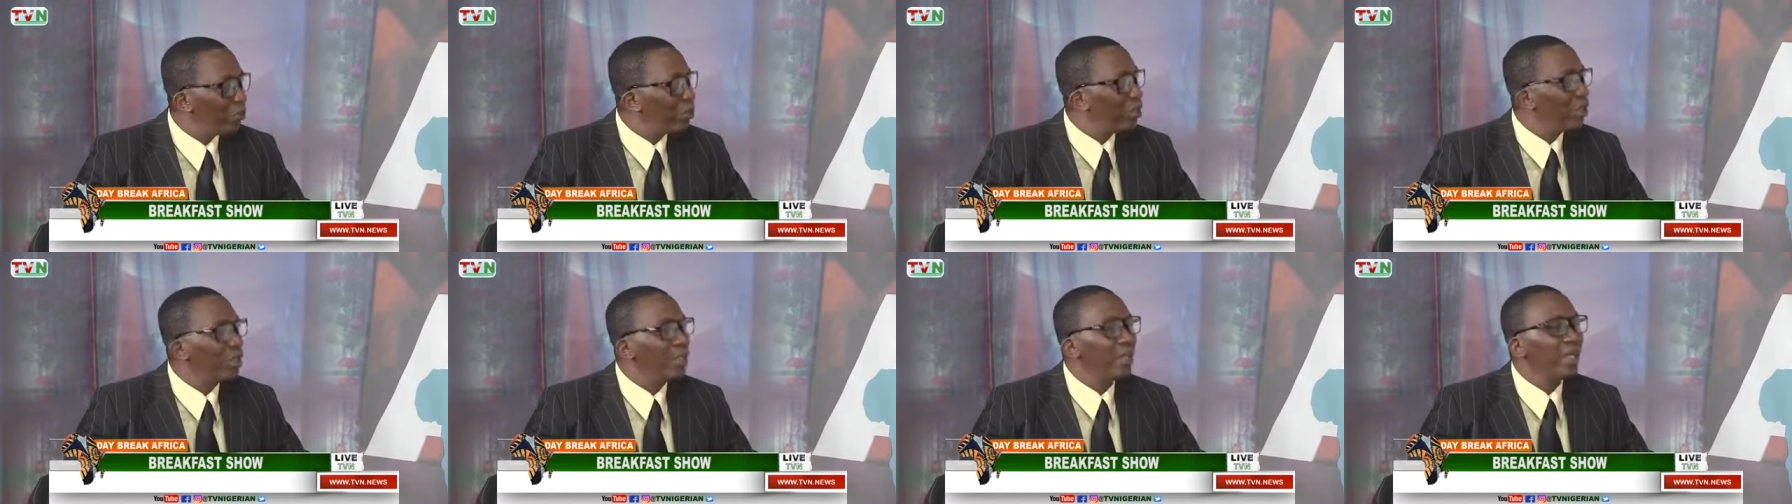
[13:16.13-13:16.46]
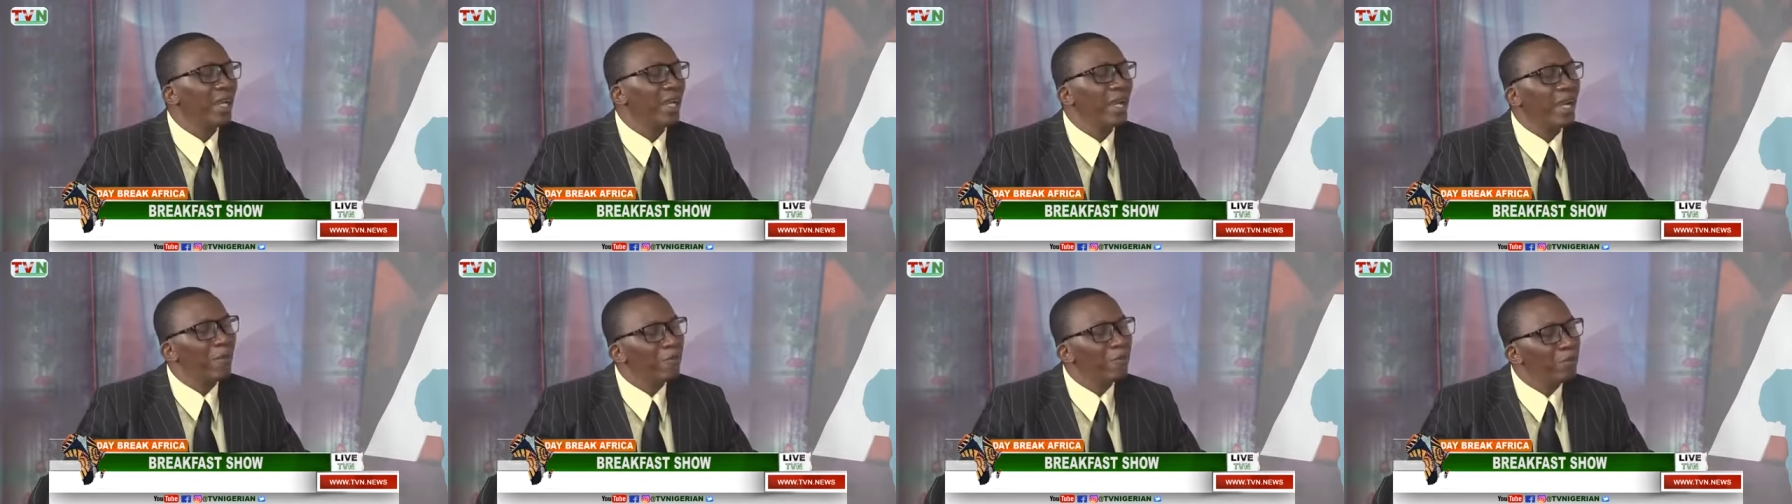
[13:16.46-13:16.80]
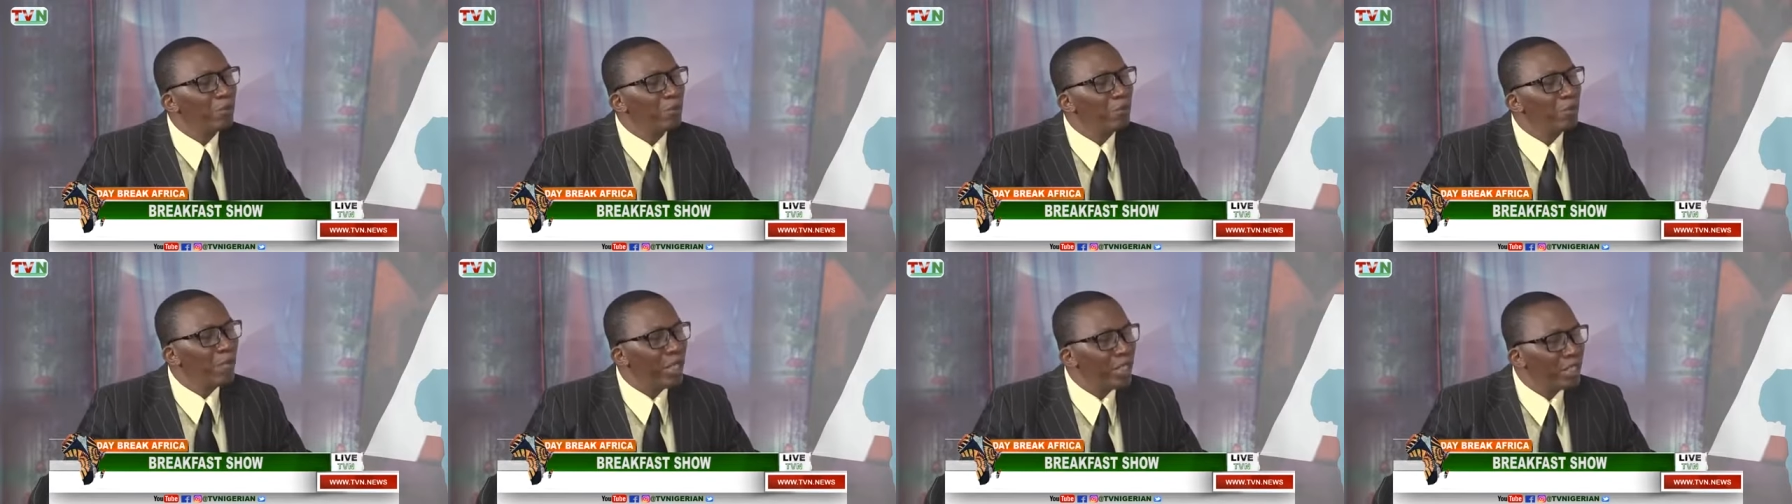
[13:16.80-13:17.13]
We don't have
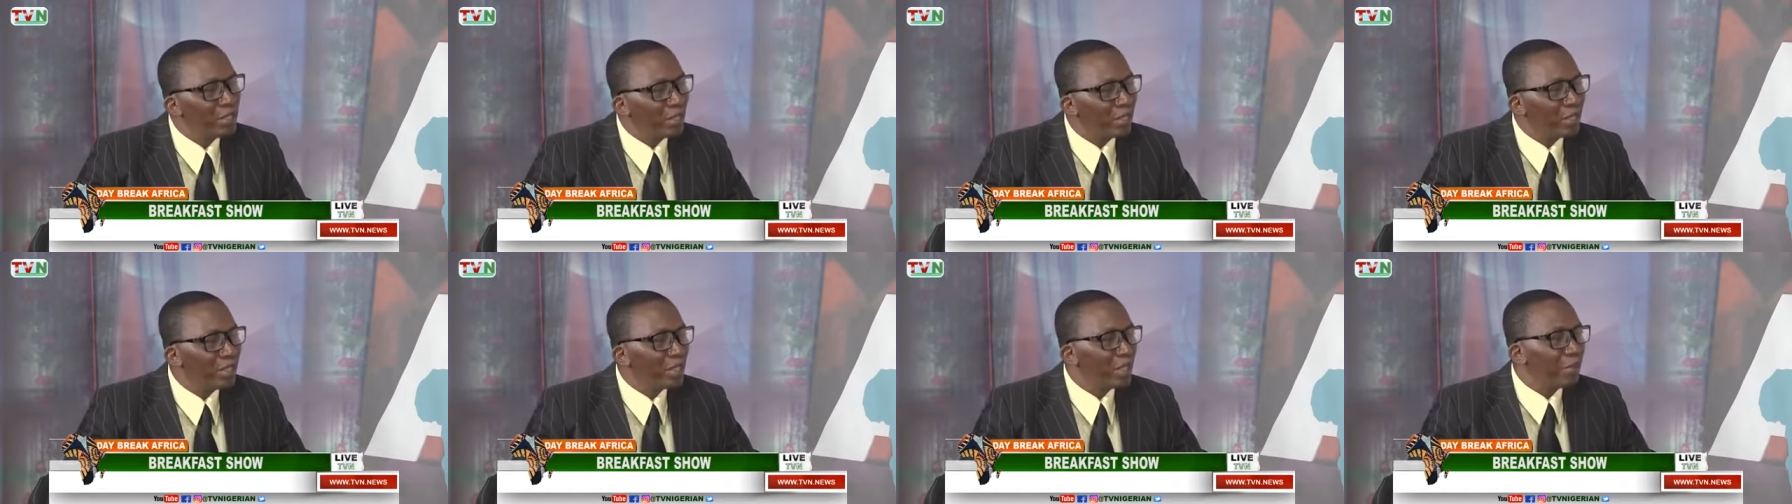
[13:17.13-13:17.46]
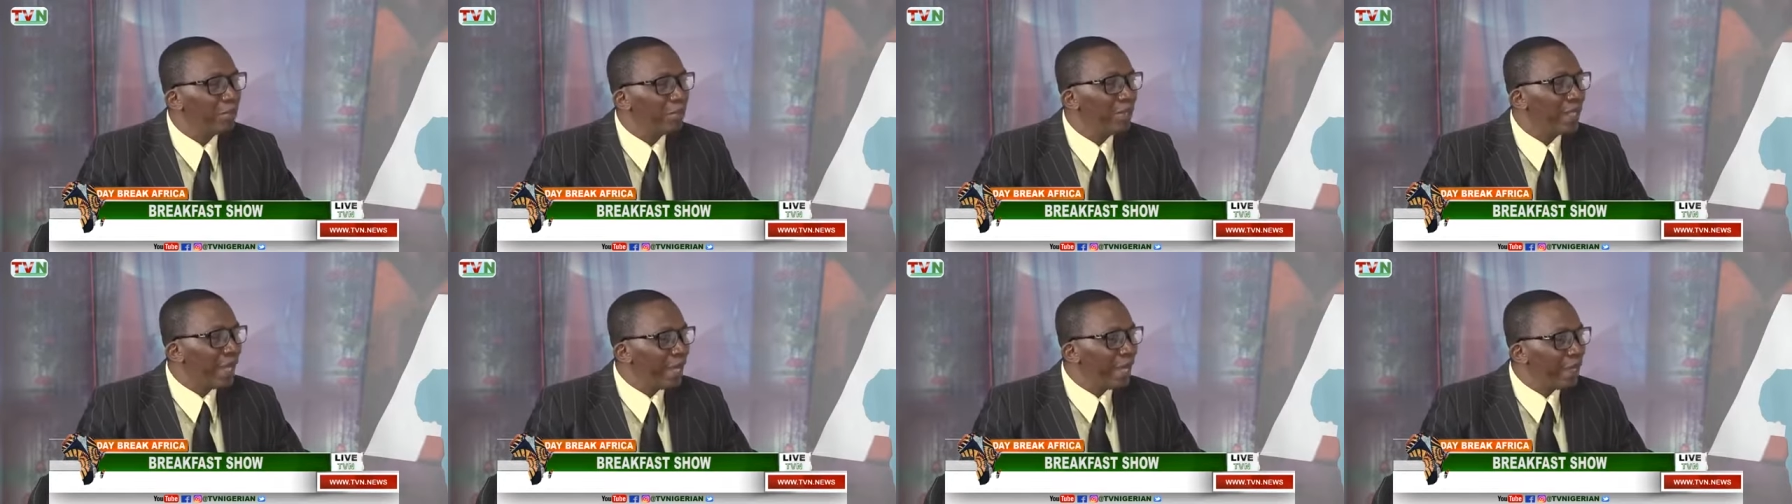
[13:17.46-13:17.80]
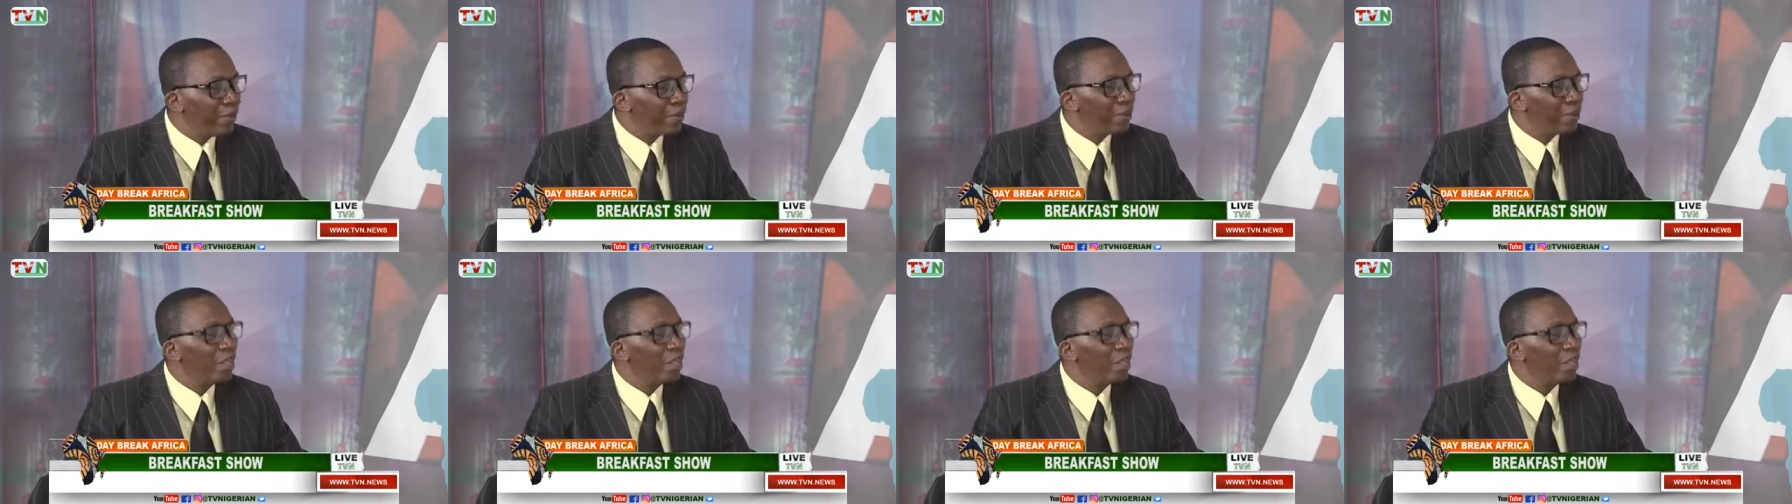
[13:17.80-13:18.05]
to wait until lives